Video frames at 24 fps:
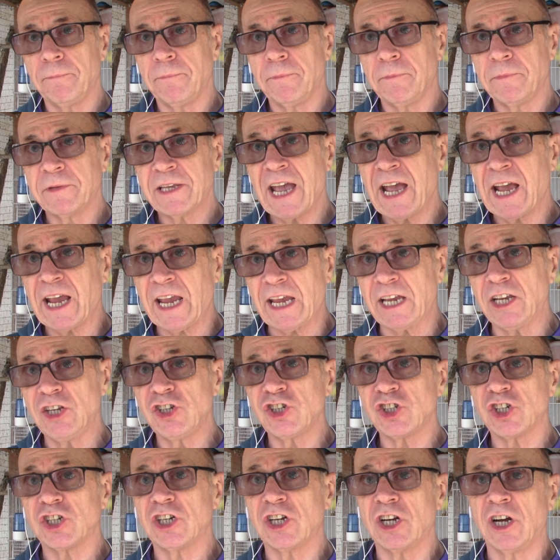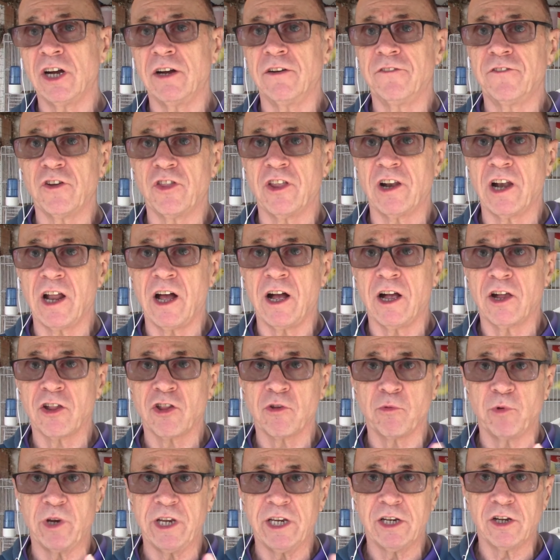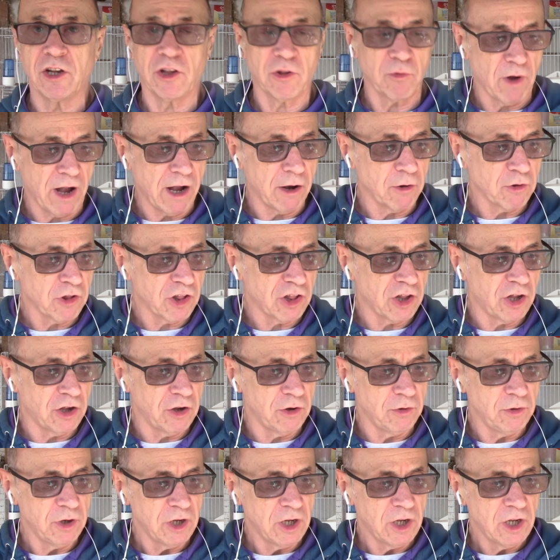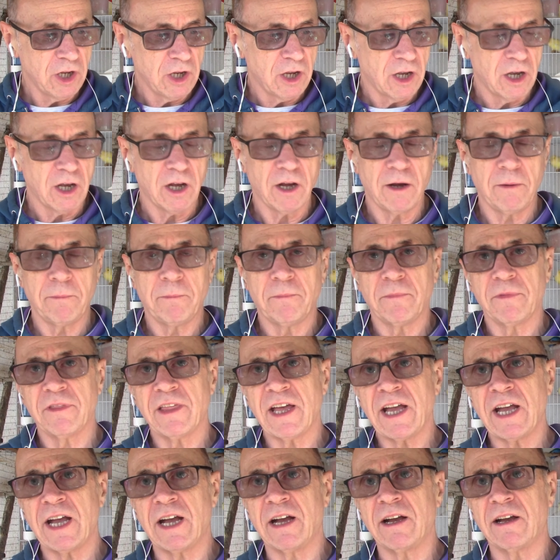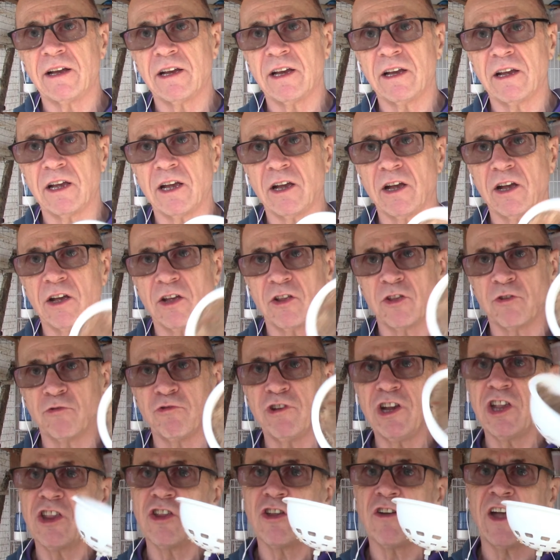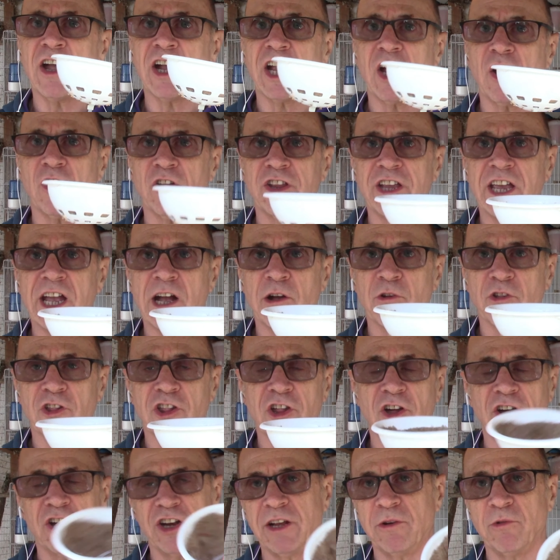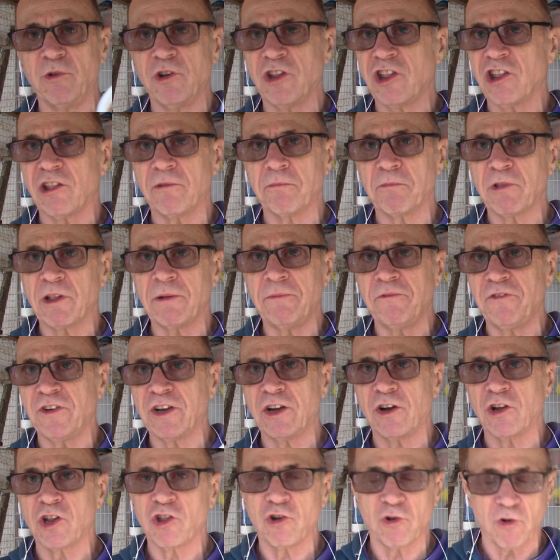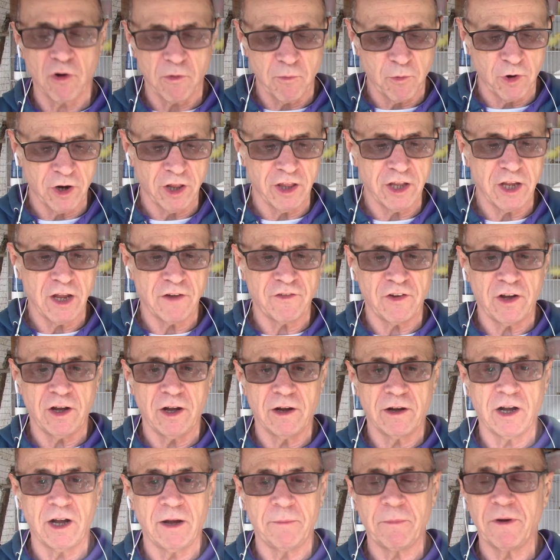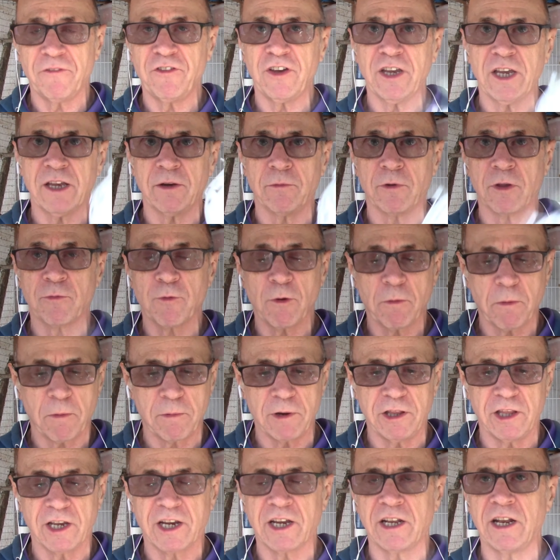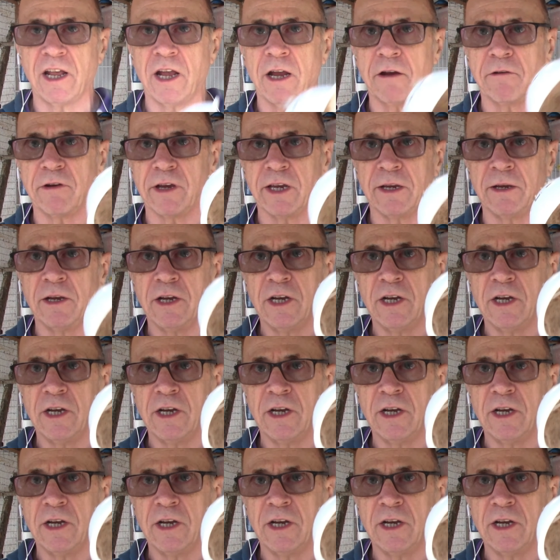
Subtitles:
cage for the last week as well, so the reason I hang it on the outside, it was something I saw on one of the other, I think it was probably the Canary